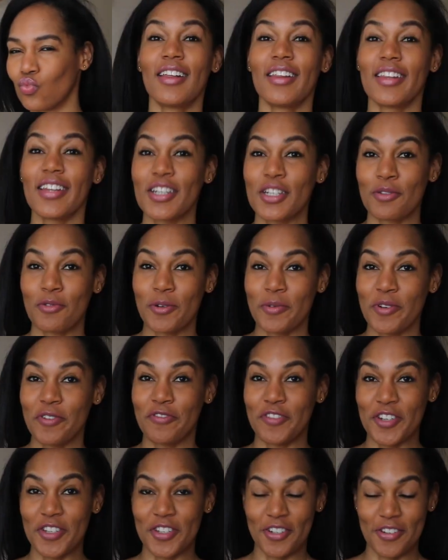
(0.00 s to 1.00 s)
this woman
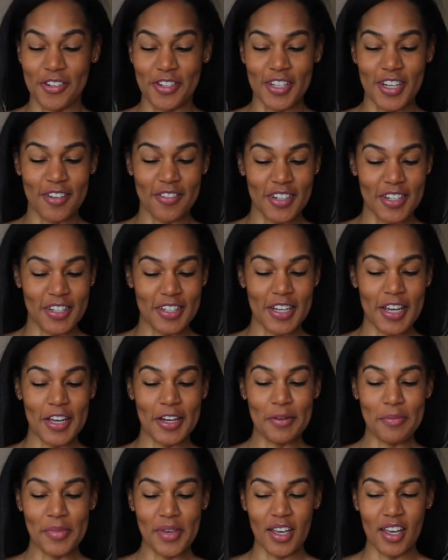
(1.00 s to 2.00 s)
fixed herself to say
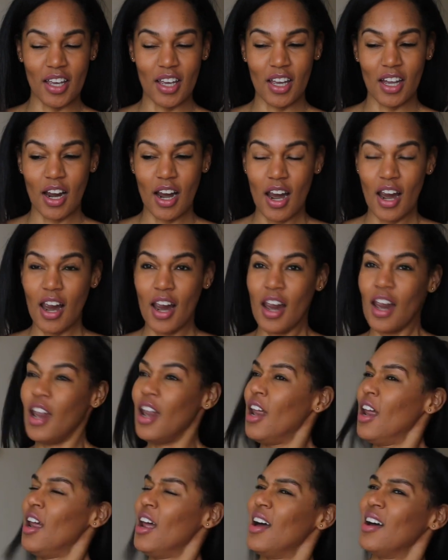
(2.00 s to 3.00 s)
to me,
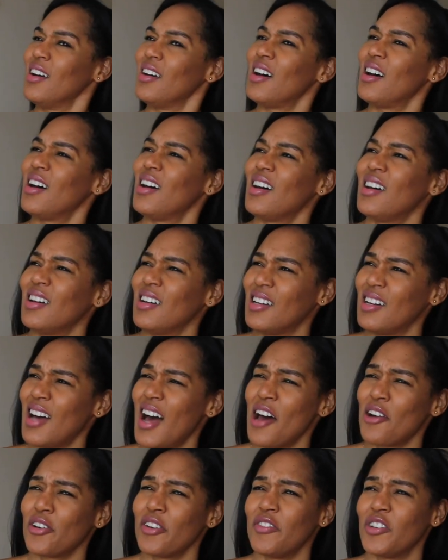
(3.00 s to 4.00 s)

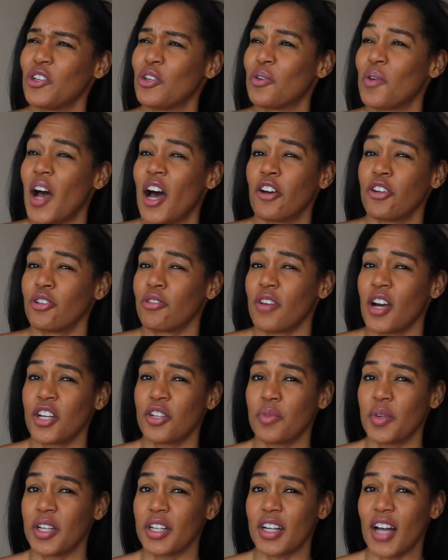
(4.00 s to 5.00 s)
I don't even know how you
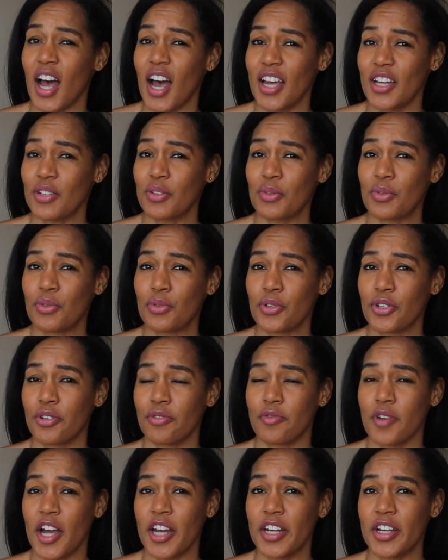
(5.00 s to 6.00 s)
graduated high school. Your
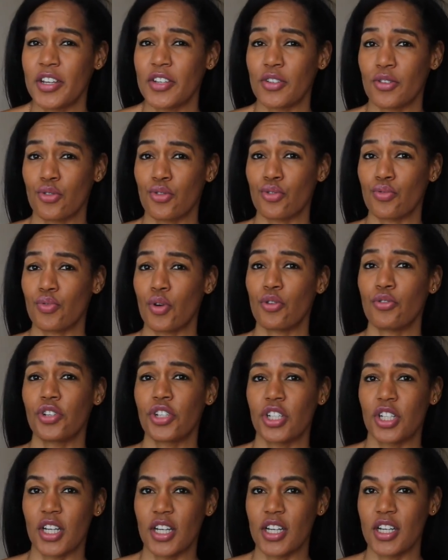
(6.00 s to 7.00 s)
writing is
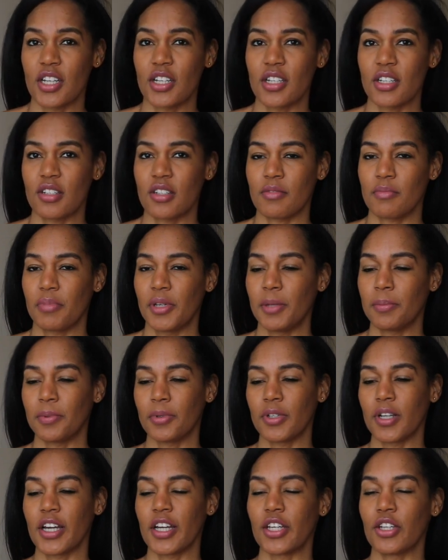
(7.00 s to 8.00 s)
atrocious.
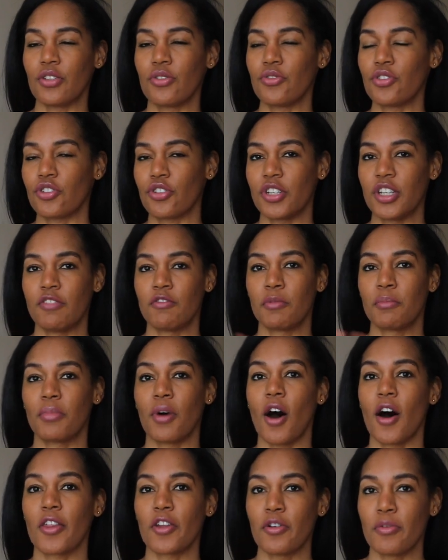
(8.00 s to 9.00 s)
People like you shouldn't even
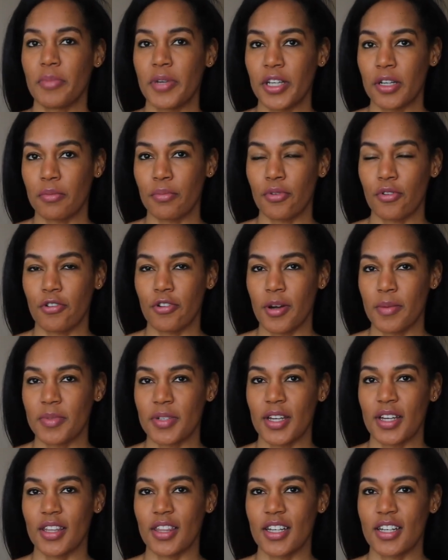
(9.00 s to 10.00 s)
bother being in programs
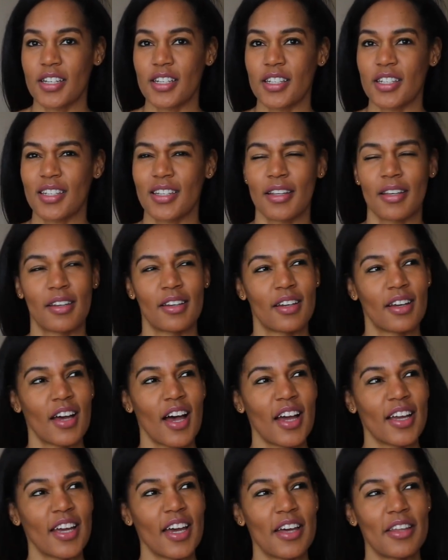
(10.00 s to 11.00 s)
like this.
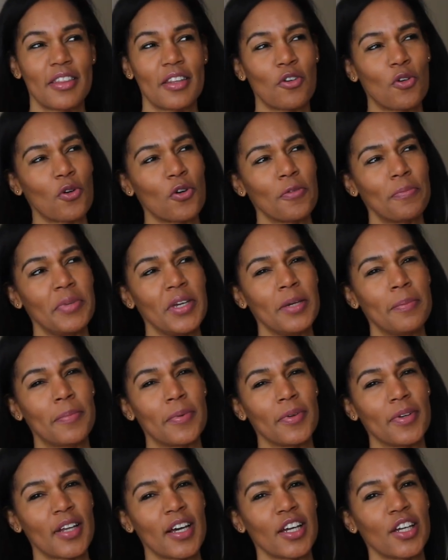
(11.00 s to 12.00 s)
Again, the whole
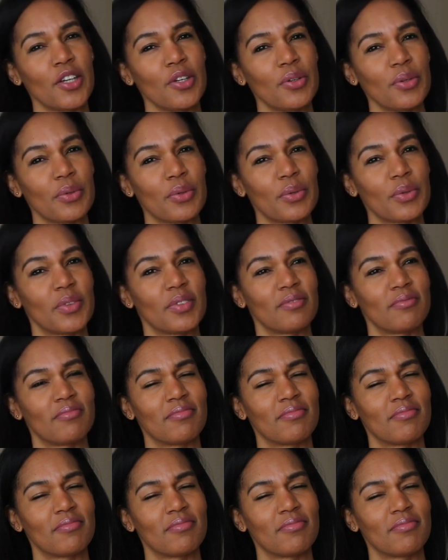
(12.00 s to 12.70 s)
people like you.